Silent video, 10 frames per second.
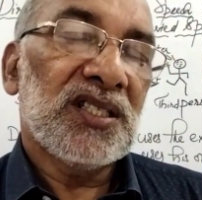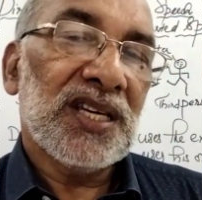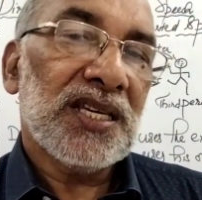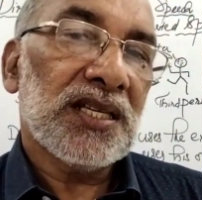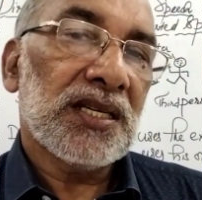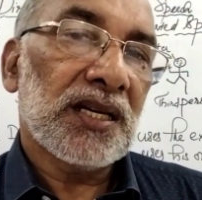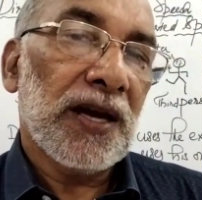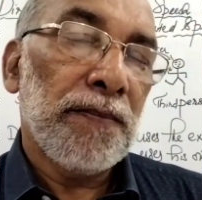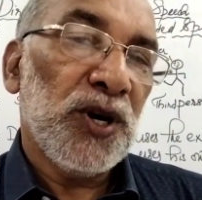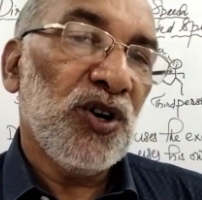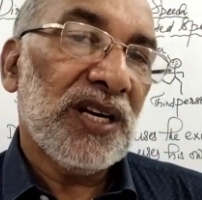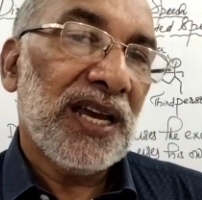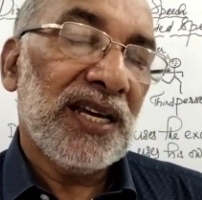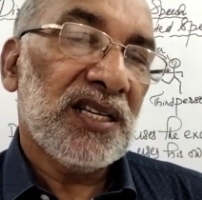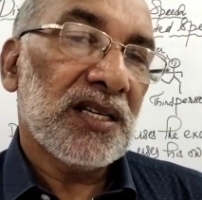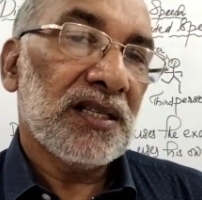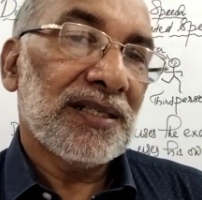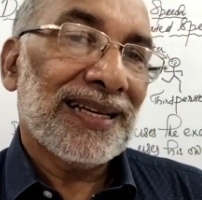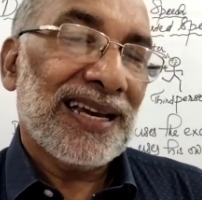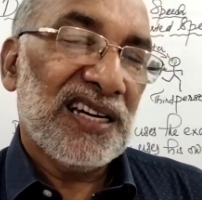just communicate
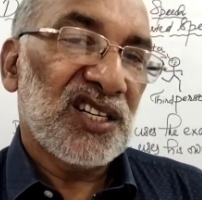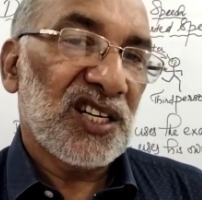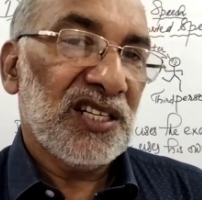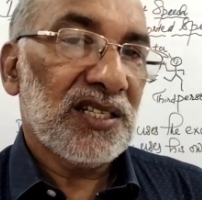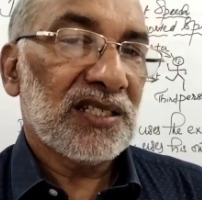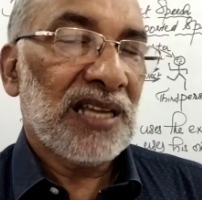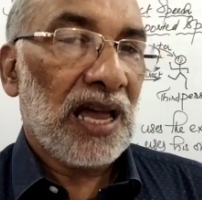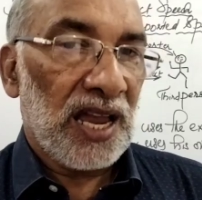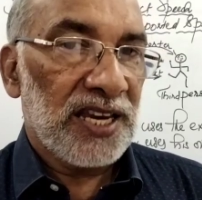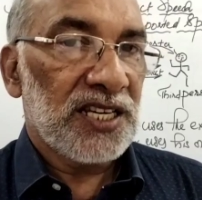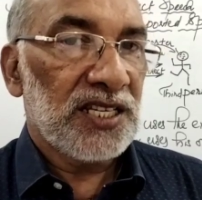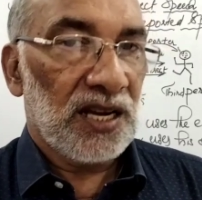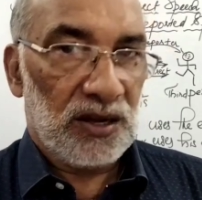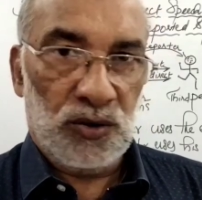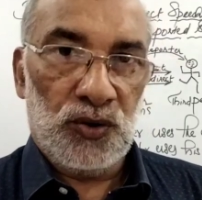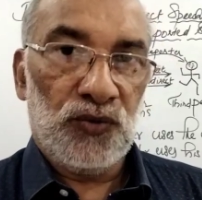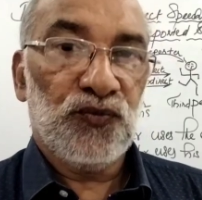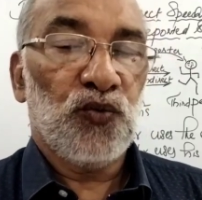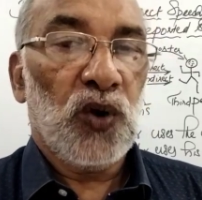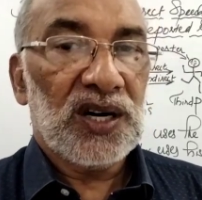the content, the idea
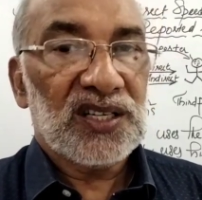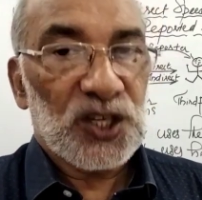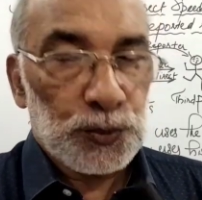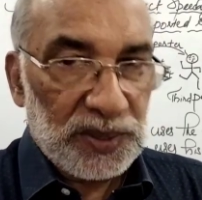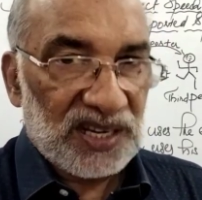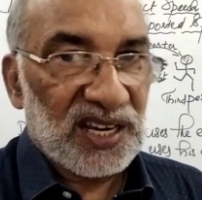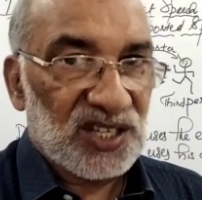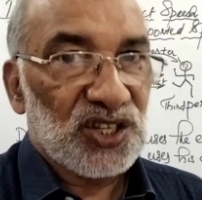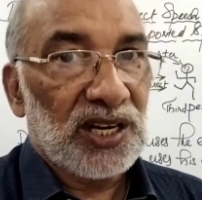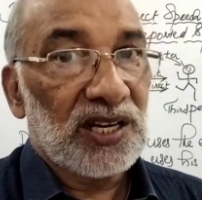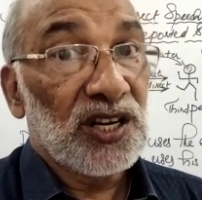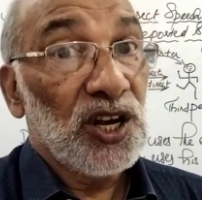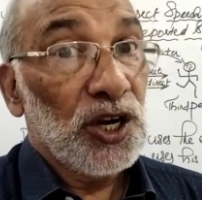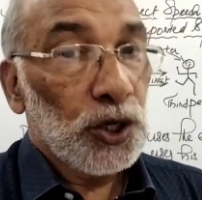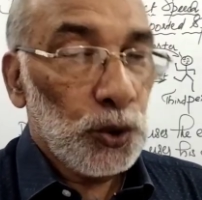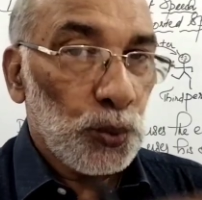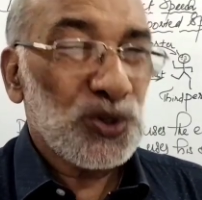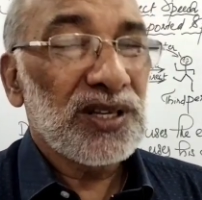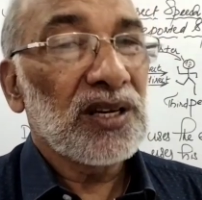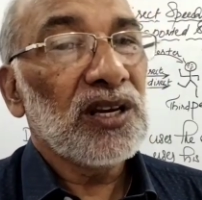of what the speaker said
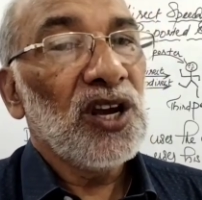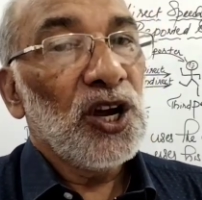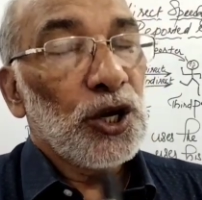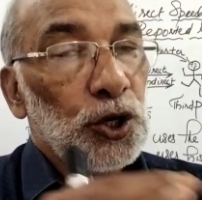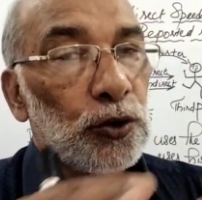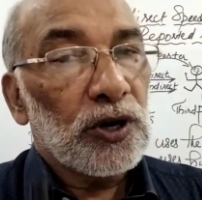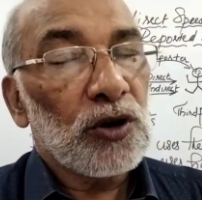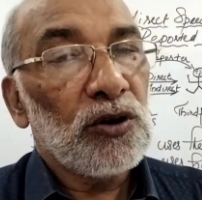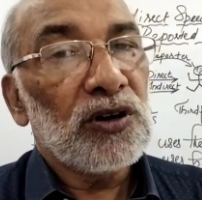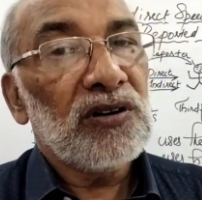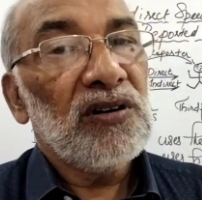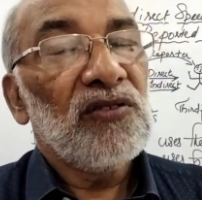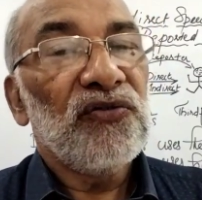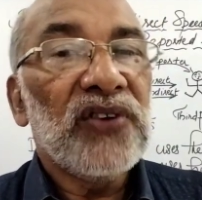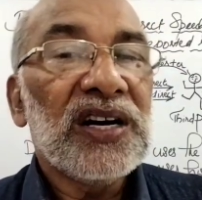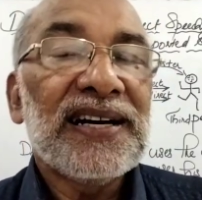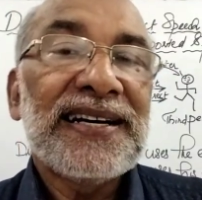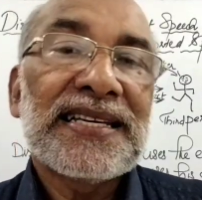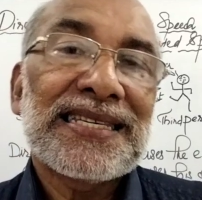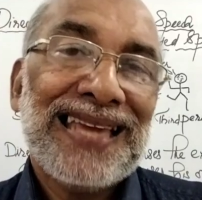using your own
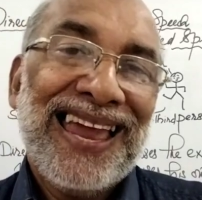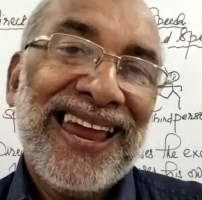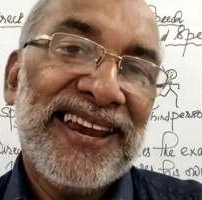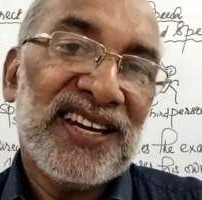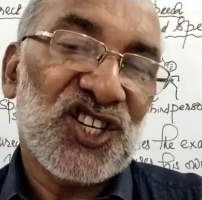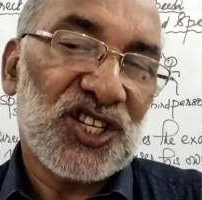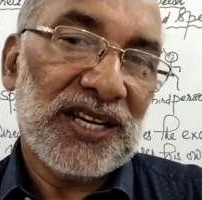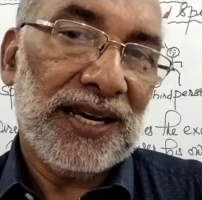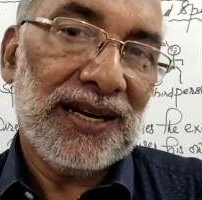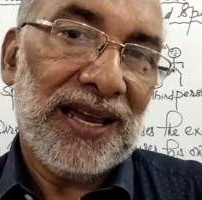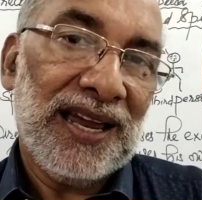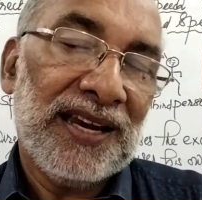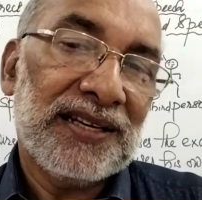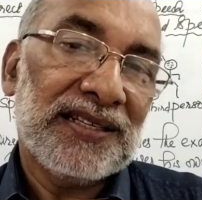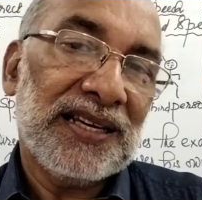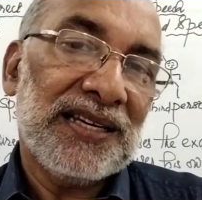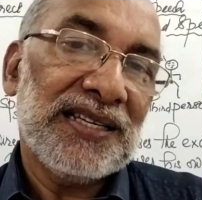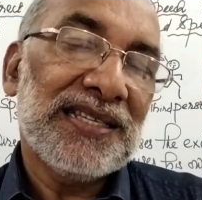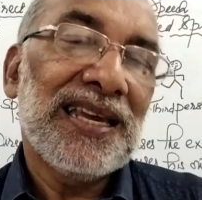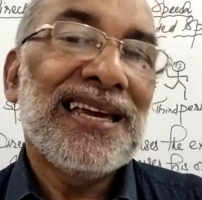words and style. And that
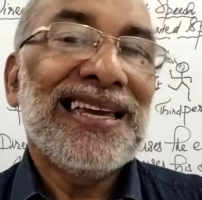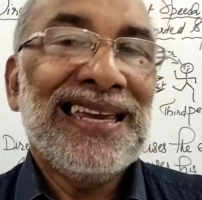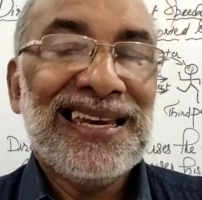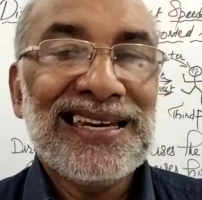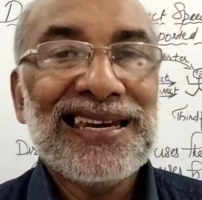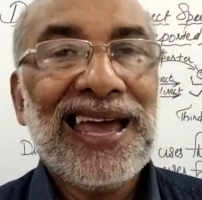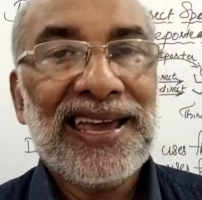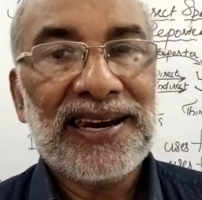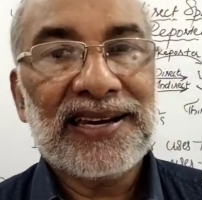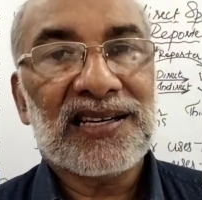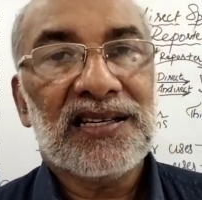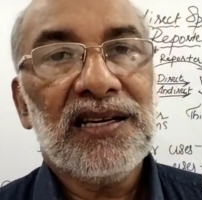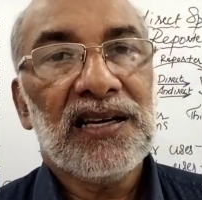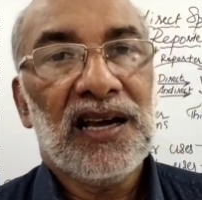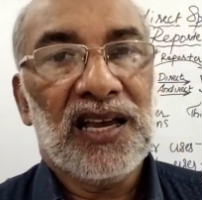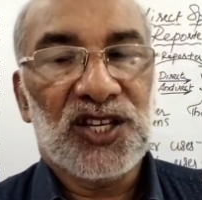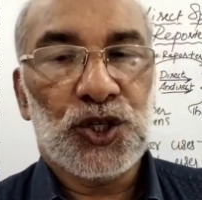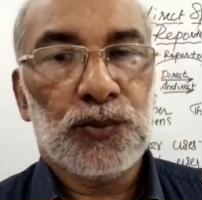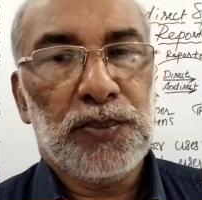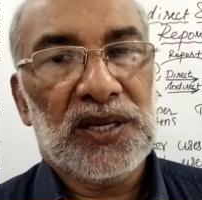is indirect
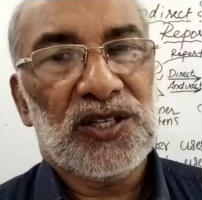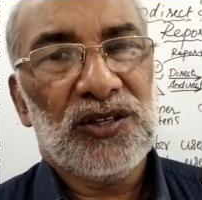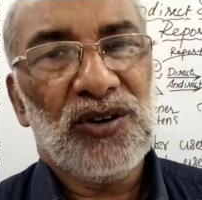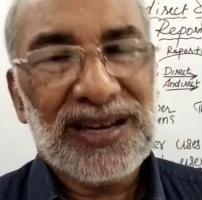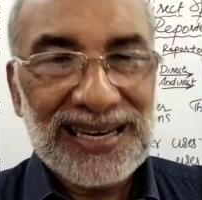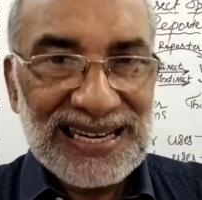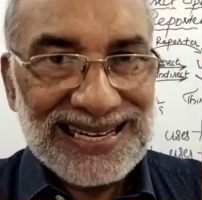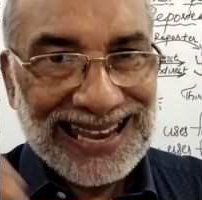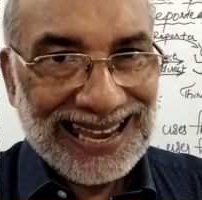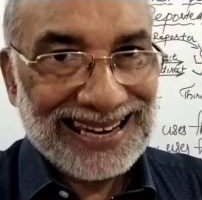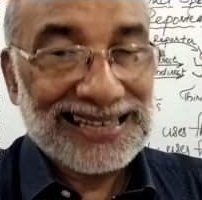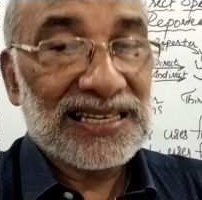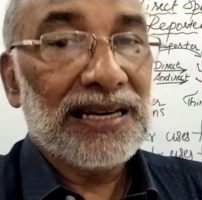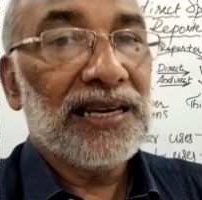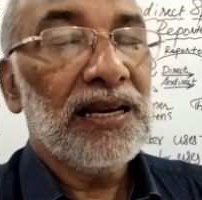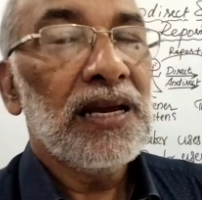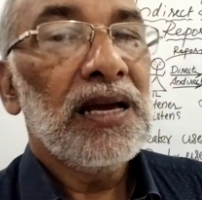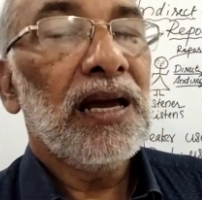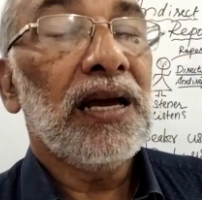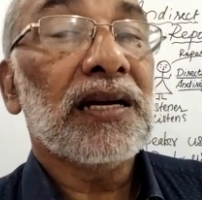speech. You are indirectly
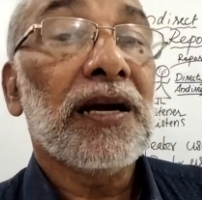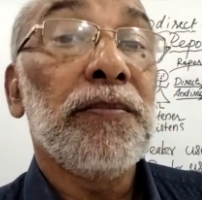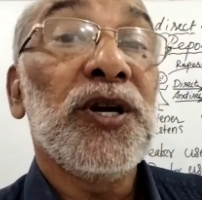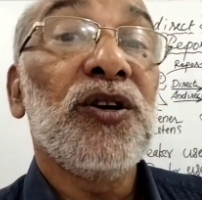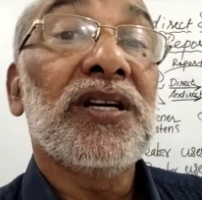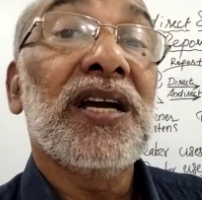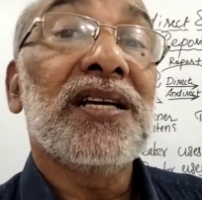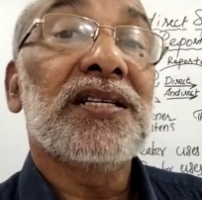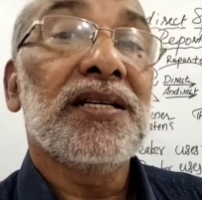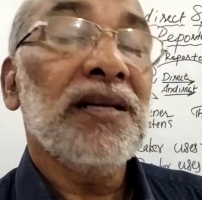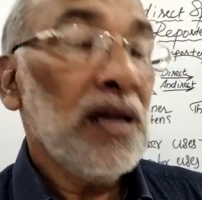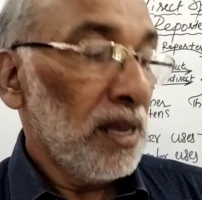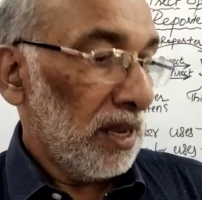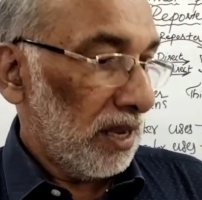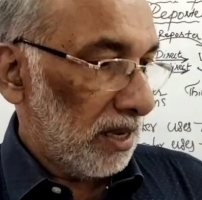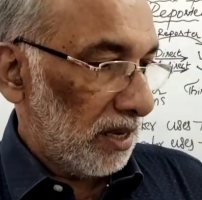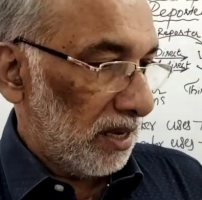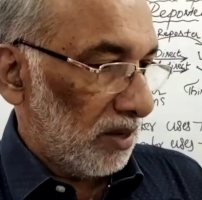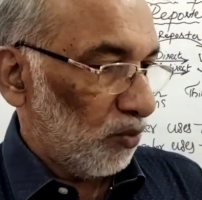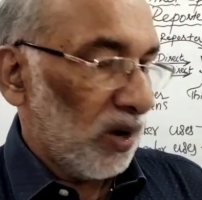communicating
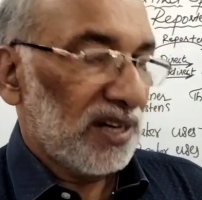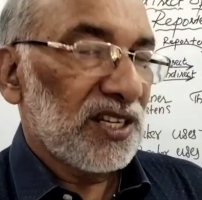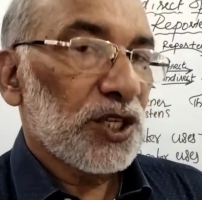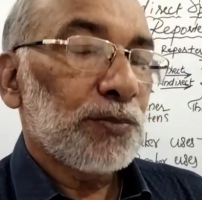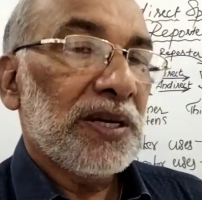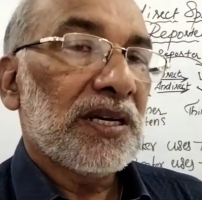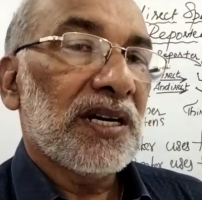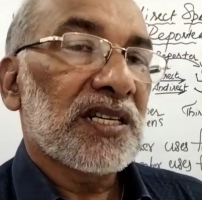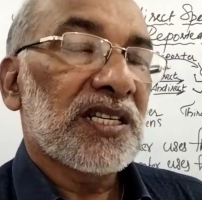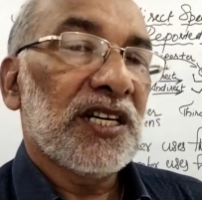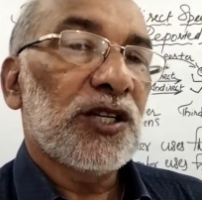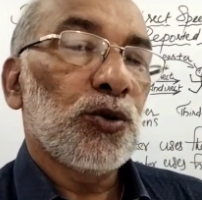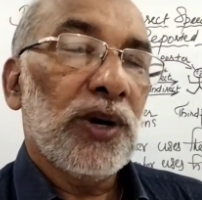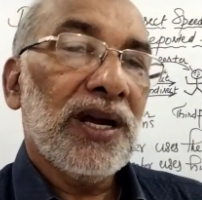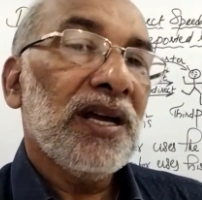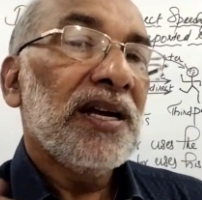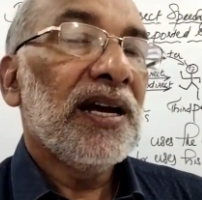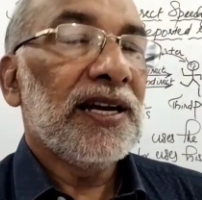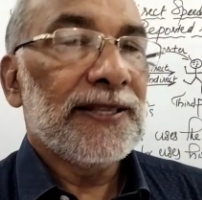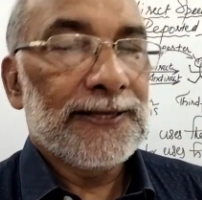what the speaker said to a
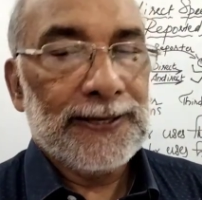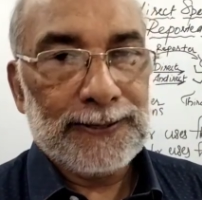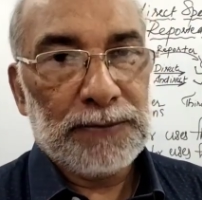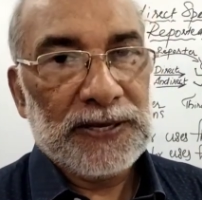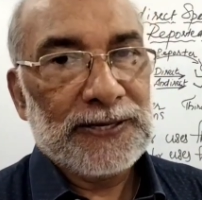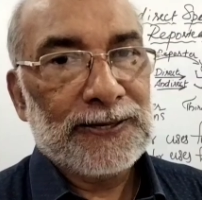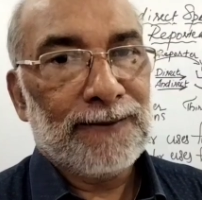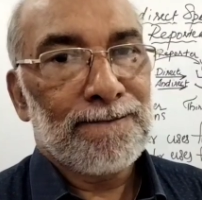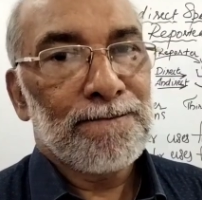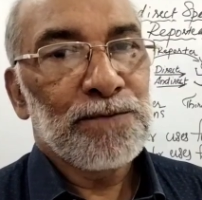third person.